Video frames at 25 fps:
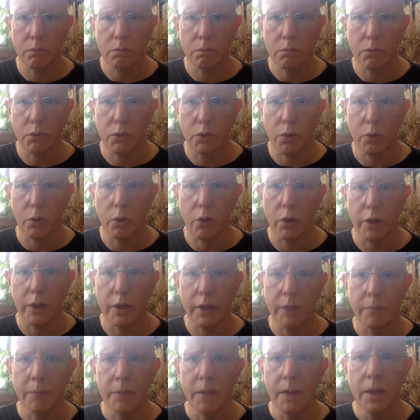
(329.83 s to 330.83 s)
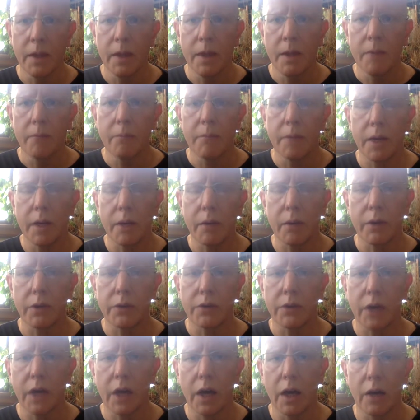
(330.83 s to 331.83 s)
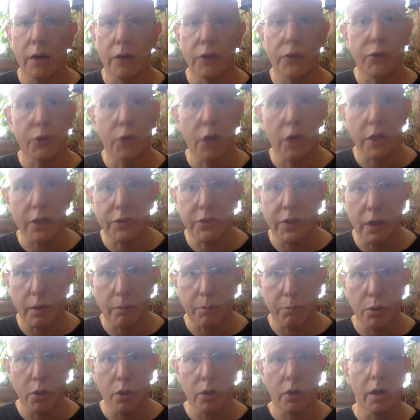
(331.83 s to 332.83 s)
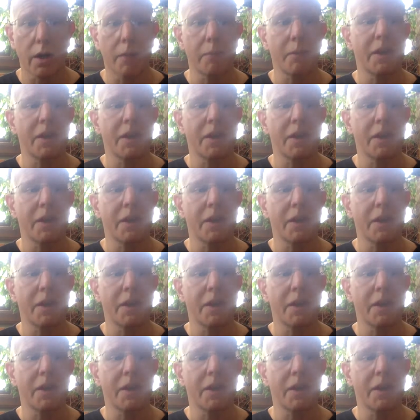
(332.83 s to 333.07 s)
sort of wonky. But anyways, the Strong as Heck program